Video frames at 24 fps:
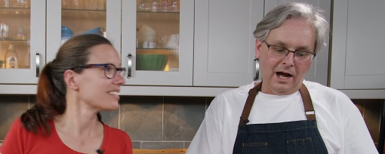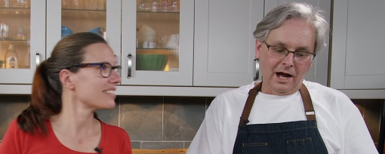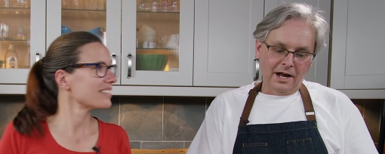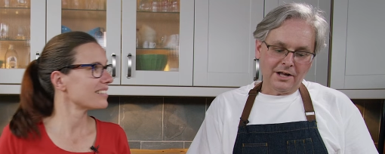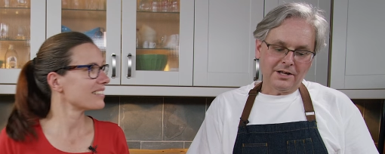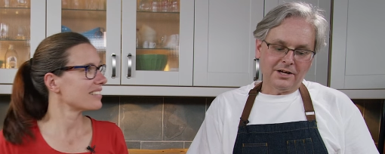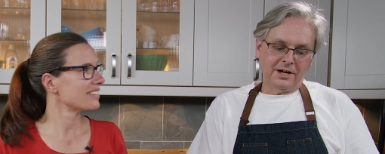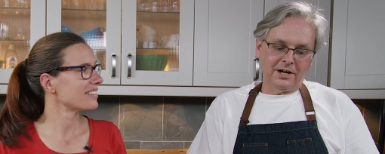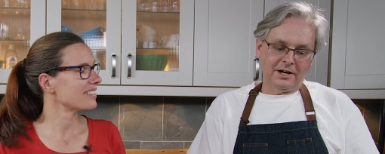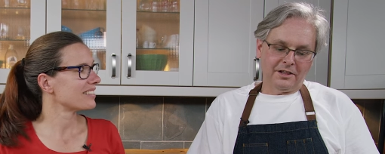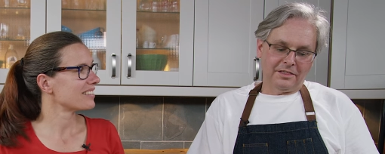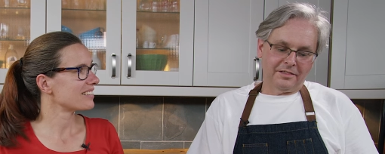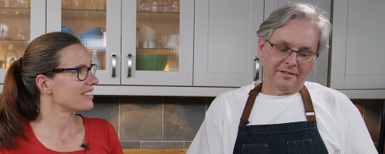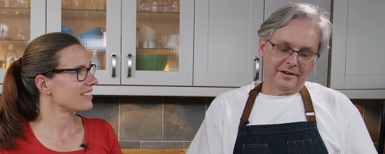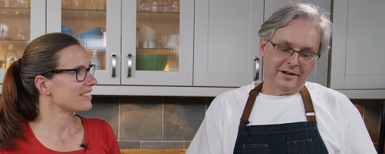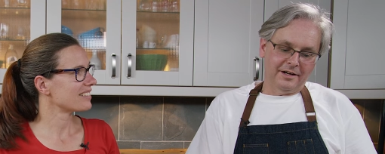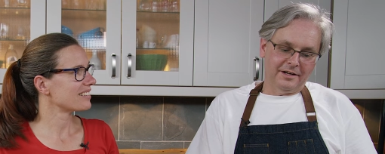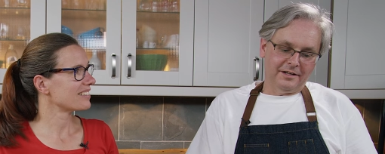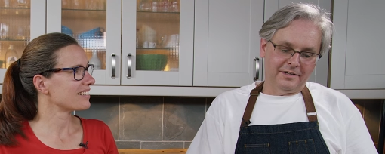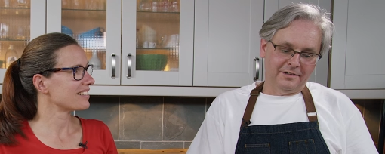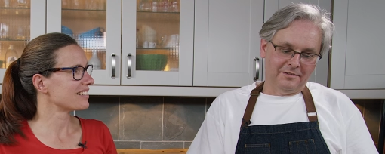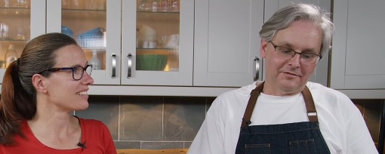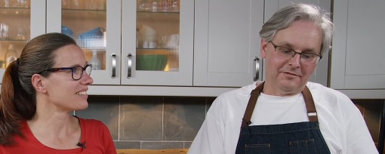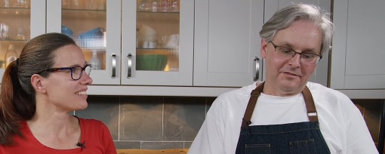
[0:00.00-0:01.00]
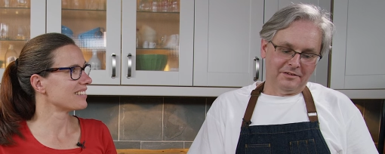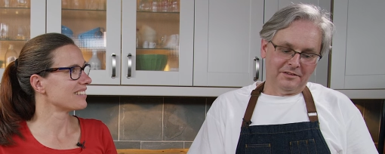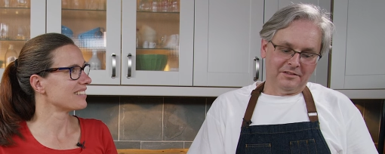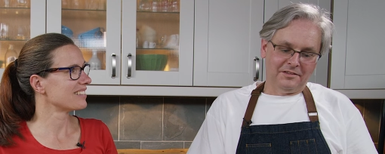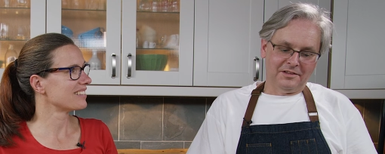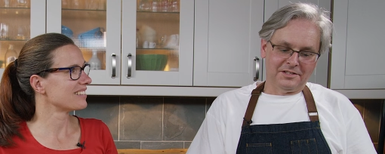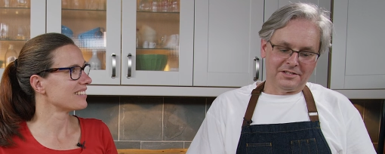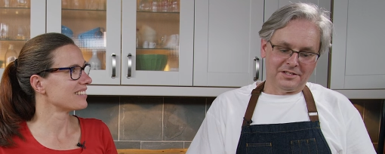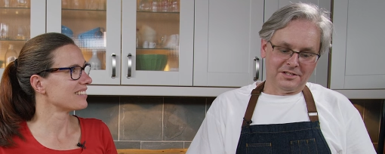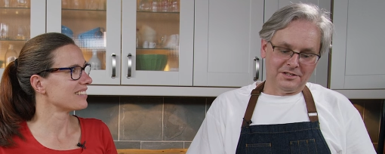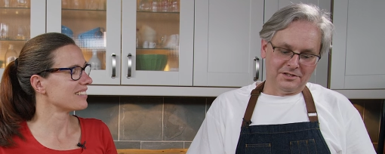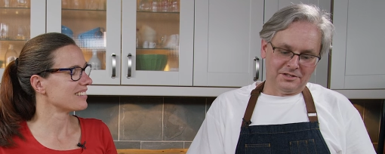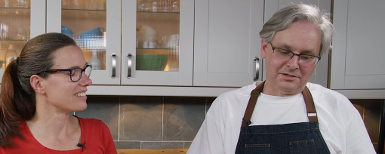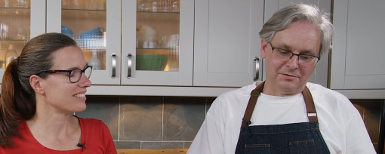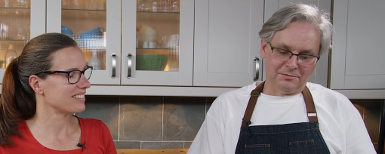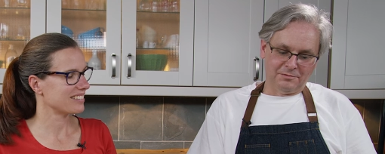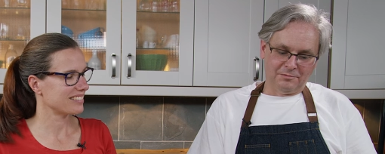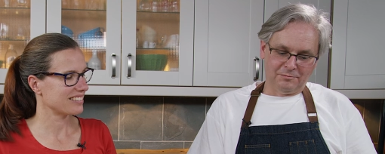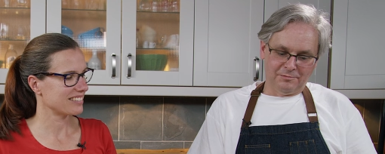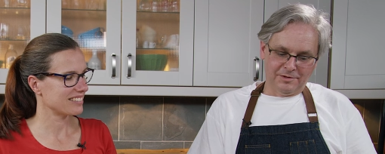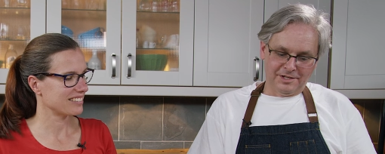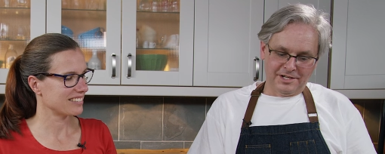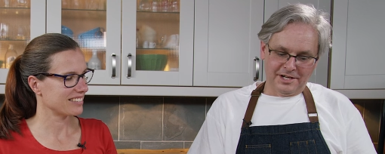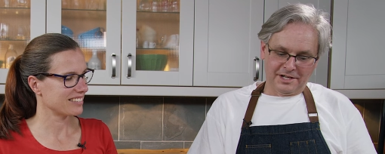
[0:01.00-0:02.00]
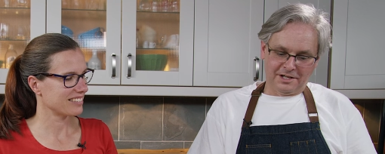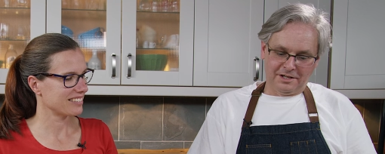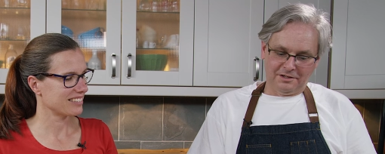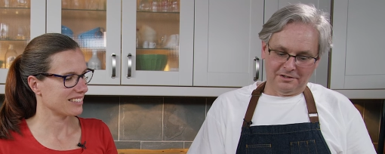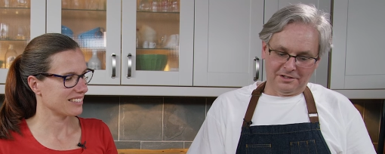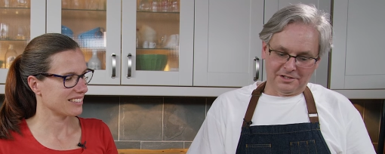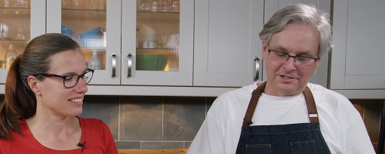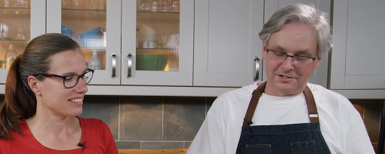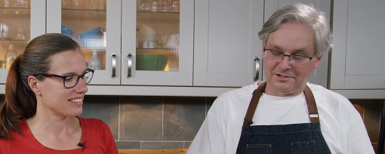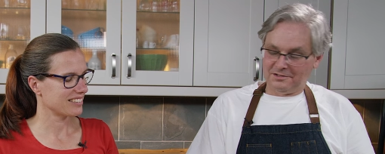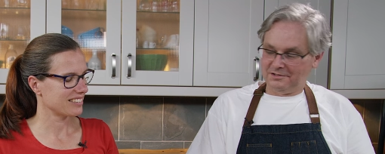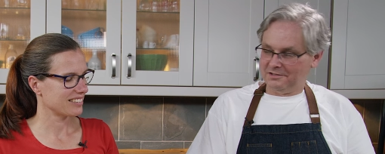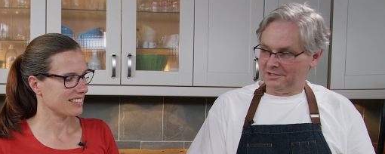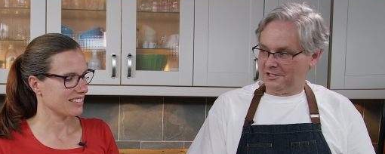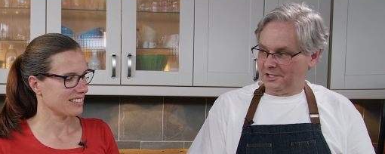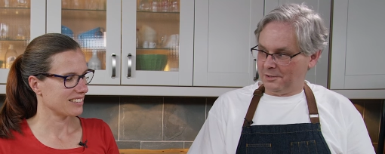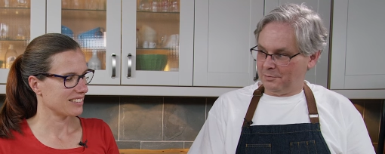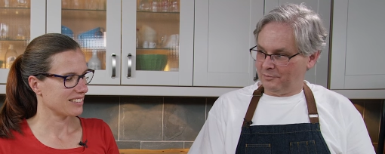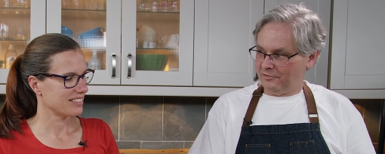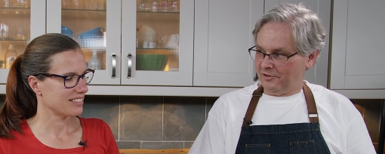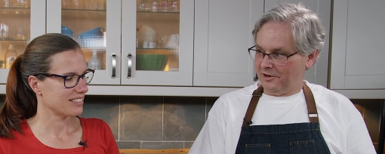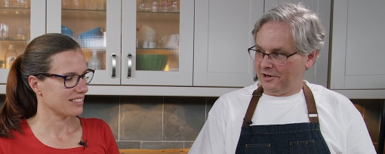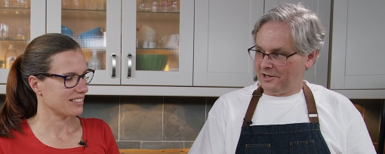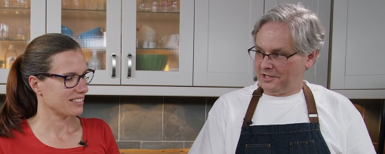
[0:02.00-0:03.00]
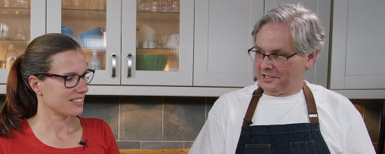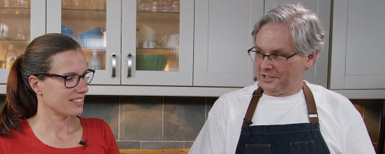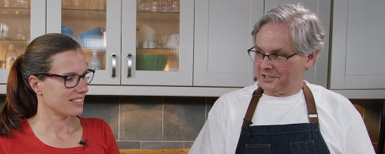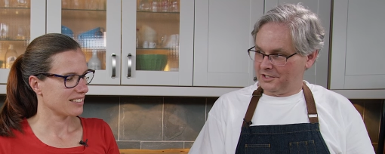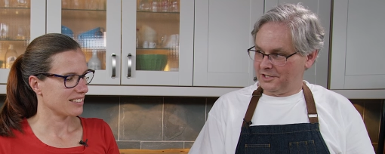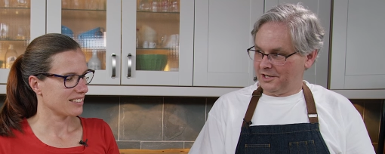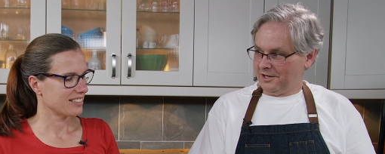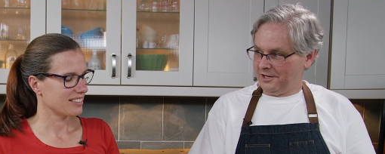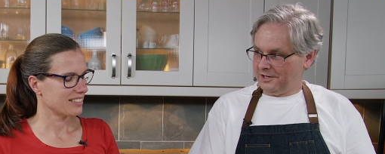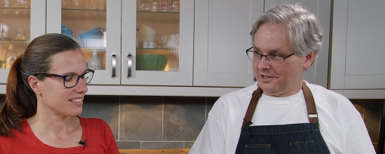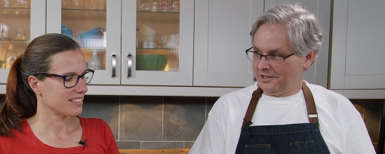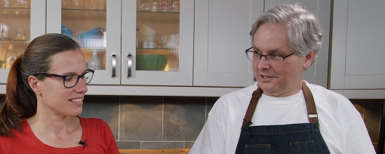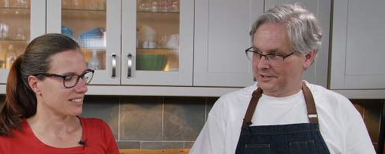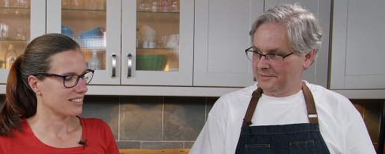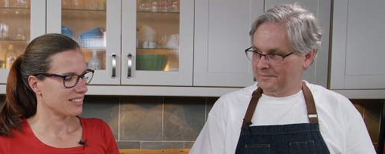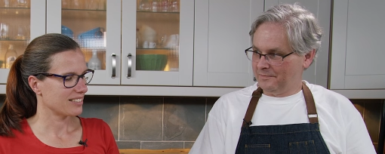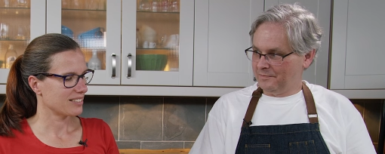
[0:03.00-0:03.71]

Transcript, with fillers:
Speaker 1: I kind of thought this is ridiculous. Deep frying steak.